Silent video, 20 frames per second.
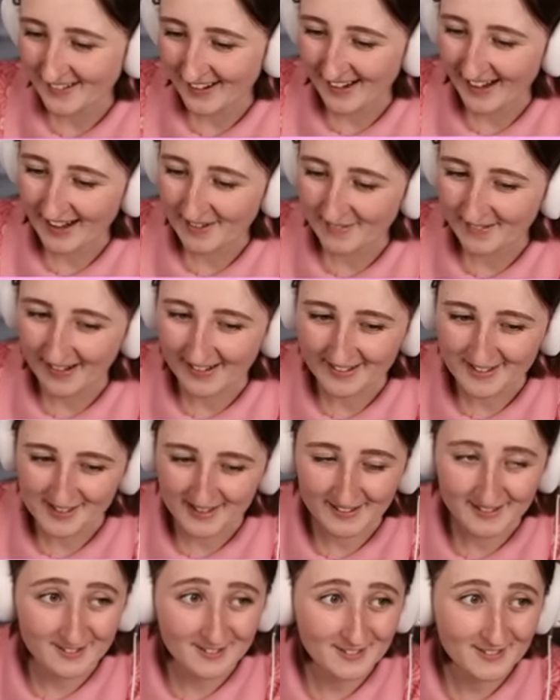I haven't had a
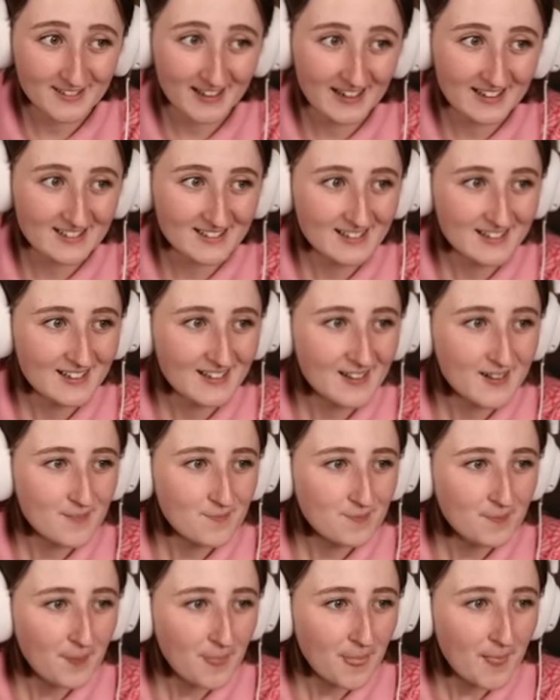chance to yet.
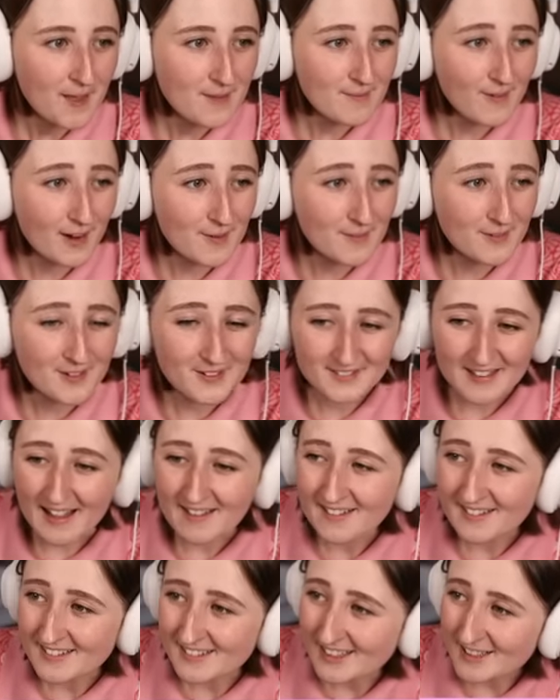Marbles,
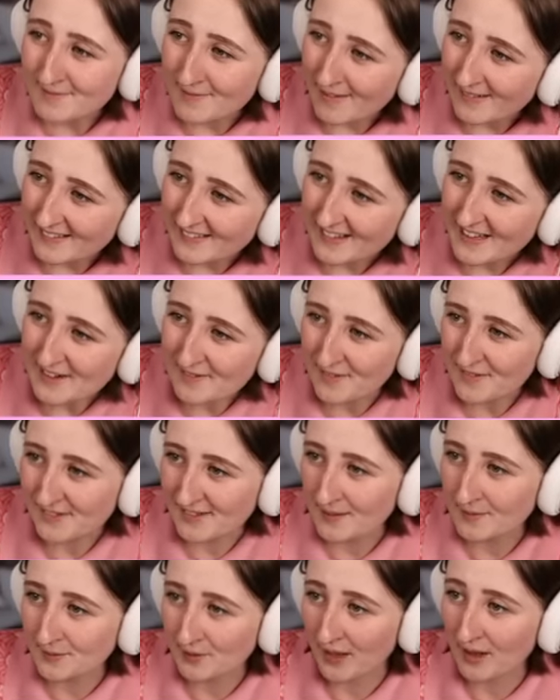Allison, Molly, thank you for the
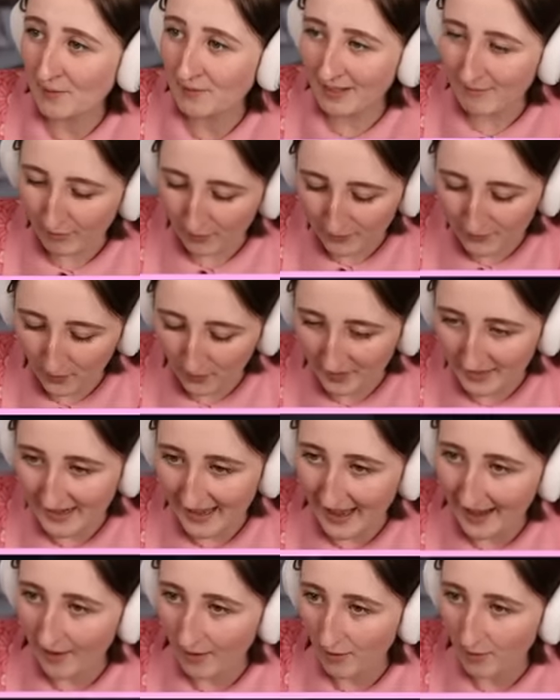subs. Okay, we're level four
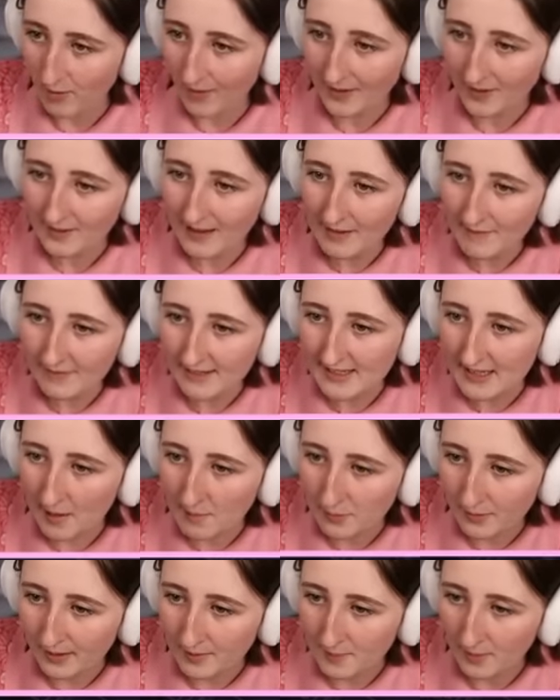now. I don't have any
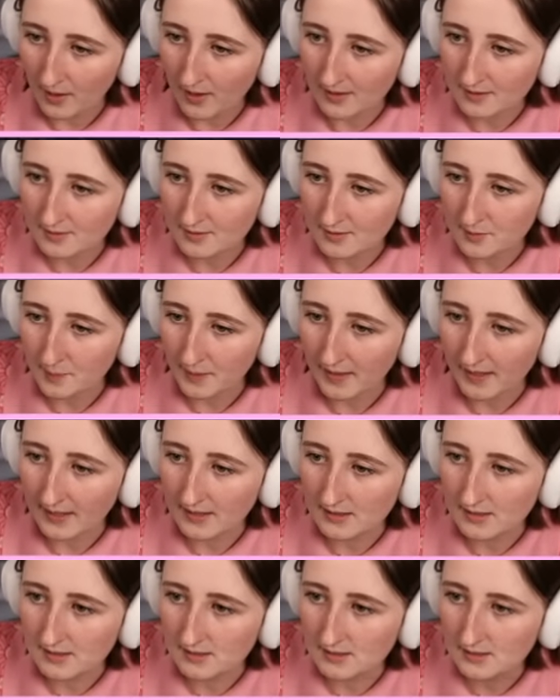upgrade parts,
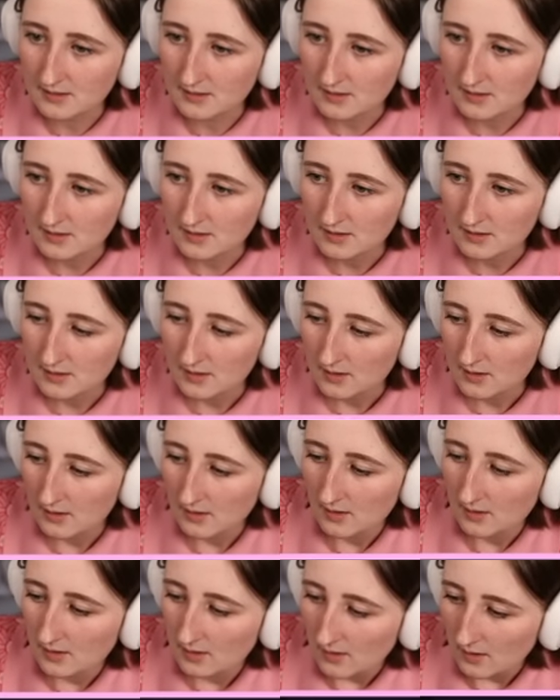but
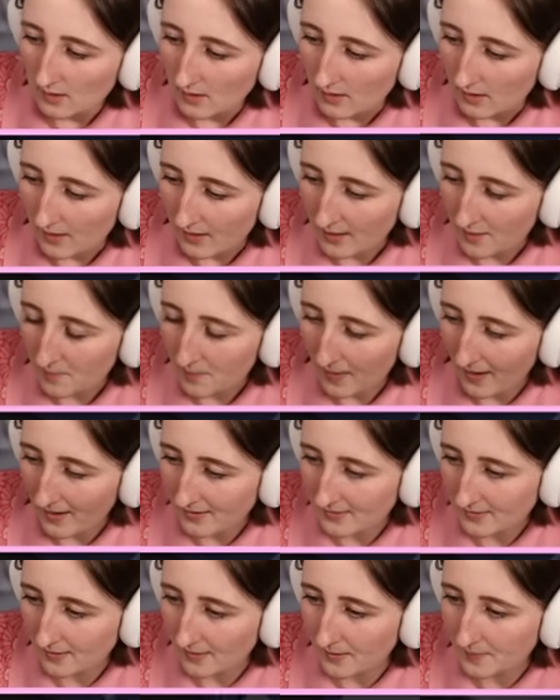I can buy
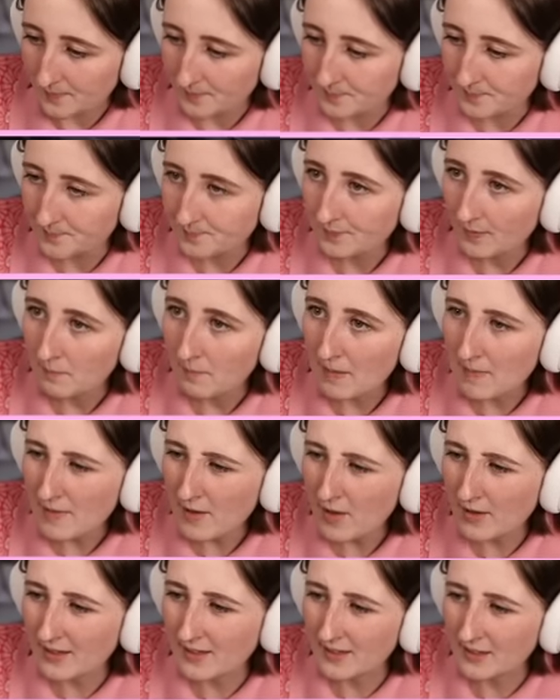some. Maybe
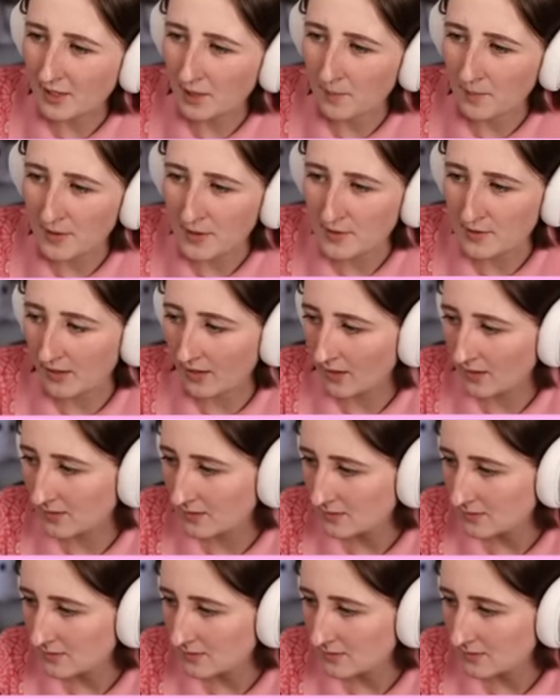I'll get a computer.